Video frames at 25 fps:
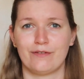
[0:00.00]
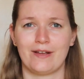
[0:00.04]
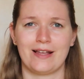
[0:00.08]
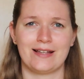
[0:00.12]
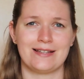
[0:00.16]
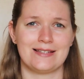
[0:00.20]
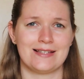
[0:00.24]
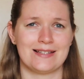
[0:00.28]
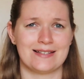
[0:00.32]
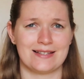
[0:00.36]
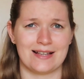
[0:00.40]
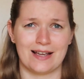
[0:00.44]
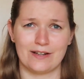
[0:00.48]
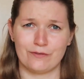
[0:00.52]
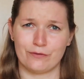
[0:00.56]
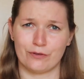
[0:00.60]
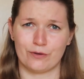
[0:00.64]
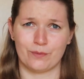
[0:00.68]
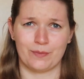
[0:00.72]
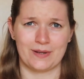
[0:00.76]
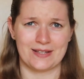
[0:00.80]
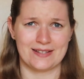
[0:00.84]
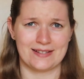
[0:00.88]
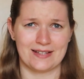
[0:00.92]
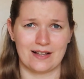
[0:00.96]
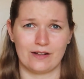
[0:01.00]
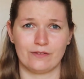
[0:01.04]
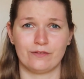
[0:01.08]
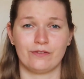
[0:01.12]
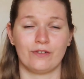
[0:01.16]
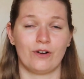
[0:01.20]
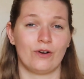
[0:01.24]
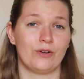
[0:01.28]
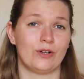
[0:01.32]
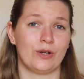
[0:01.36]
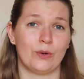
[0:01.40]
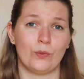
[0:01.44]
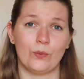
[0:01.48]
and decide for myself
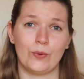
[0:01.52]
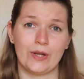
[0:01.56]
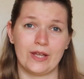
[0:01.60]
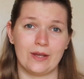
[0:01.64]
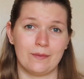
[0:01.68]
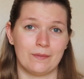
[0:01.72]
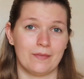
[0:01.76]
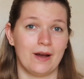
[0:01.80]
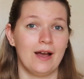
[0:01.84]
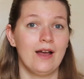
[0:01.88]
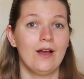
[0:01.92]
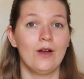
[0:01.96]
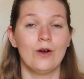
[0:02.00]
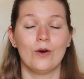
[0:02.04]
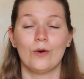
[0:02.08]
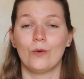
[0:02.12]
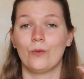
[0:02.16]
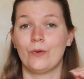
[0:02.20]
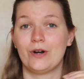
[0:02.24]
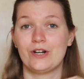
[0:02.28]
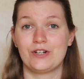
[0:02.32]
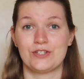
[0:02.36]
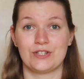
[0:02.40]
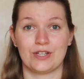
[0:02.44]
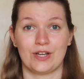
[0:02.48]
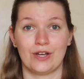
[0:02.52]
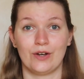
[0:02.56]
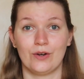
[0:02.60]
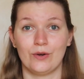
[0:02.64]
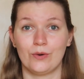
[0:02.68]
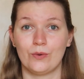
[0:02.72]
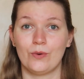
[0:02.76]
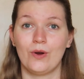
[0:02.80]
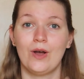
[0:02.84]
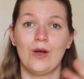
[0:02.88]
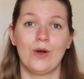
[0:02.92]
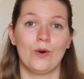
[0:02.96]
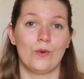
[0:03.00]
on a whim where to
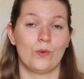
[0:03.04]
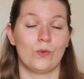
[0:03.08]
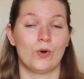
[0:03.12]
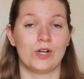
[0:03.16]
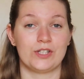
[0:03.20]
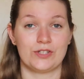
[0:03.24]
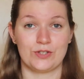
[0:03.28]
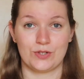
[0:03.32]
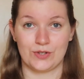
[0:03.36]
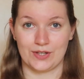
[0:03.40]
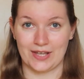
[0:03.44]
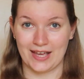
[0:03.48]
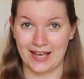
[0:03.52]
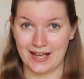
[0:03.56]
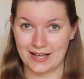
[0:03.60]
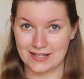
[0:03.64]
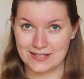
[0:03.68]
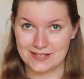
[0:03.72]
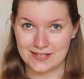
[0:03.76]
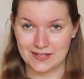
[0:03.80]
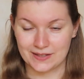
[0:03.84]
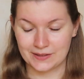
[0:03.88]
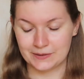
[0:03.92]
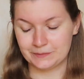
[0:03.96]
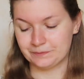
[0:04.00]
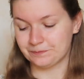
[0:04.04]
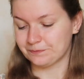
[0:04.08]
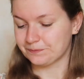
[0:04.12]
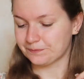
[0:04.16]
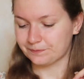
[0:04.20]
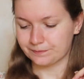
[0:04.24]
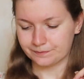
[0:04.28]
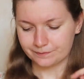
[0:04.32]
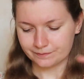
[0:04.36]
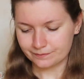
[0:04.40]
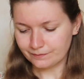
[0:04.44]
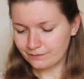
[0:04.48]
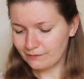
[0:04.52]
go, what to get.
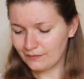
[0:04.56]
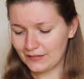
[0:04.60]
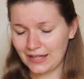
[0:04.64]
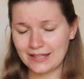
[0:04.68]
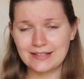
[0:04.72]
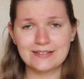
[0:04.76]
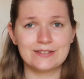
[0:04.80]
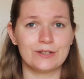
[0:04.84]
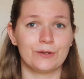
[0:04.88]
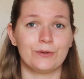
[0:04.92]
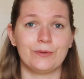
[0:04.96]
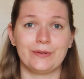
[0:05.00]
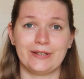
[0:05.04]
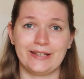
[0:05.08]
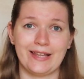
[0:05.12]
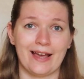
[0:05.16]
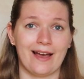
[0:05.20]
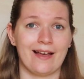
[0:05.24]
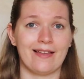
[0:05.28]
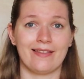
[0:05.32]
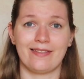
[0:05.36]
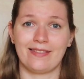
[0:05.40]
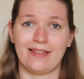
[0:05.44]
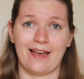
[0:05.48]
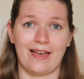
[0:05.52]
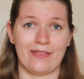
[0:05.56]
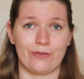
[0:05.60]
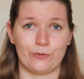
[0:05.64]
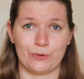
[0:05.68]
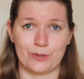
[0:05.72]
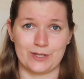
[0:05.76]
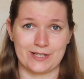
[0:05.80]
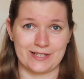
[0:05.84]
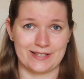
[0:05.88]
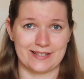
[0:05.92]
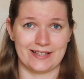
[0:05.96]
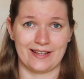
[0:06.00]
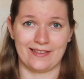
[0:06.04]
So yeah, that
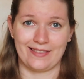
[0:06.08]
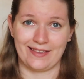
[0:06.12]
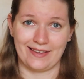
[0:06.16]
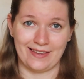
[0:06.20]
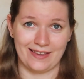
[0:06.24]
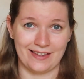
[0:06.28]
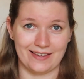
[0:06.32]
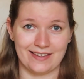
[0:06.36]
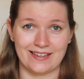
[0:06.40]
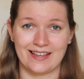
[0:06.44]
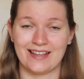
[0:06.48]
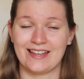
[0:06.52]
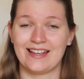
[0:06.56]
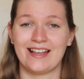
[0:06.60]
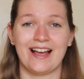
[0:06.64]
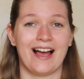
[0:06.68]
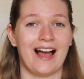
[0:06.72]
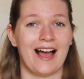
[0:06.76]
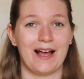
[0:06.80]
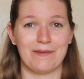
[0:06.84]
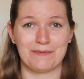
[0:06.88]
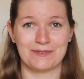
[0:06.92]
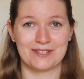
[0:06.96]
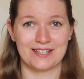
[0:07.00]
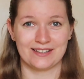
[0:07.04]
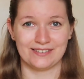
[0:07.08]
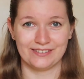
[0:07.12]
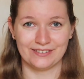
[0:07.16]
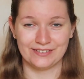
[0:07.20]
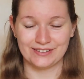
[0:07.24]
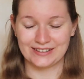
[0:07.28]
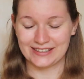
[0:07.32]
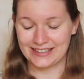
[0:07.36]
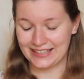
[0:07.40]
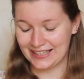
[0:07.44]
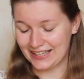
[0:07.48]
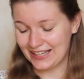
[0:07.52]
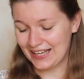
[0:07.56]
was a thing,
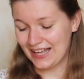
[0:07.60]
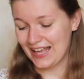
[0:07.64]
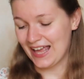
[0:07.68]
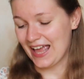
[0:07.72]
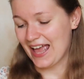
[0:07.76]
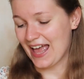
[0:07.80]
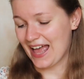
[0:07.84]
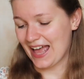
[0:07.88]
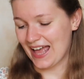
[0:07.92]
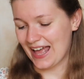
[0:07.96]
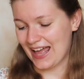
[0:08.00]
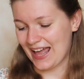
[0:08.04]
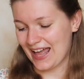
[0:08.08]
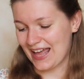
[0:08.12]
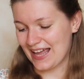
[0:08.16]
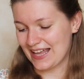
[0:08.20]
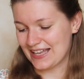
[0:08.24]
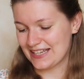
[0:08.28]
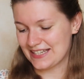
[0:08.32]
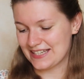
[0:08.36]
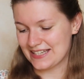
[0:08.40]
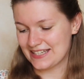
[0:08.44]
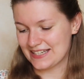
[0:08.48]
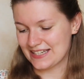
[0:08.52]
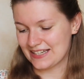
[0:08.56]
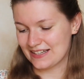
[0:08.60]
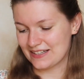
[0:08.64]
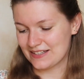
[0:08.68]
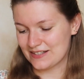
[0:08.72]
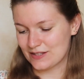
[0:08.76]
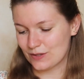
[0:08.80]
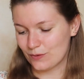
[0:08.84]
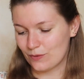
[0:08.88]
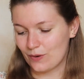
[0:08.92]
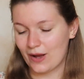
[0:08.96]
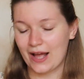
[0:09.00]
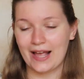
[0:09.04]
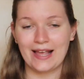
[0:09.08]
absolutely. And
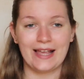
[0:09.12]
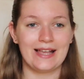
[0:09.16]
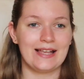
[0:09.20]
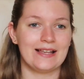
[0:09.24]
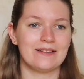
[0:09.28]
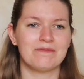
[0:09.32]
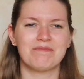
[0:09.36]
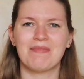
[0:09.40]
so I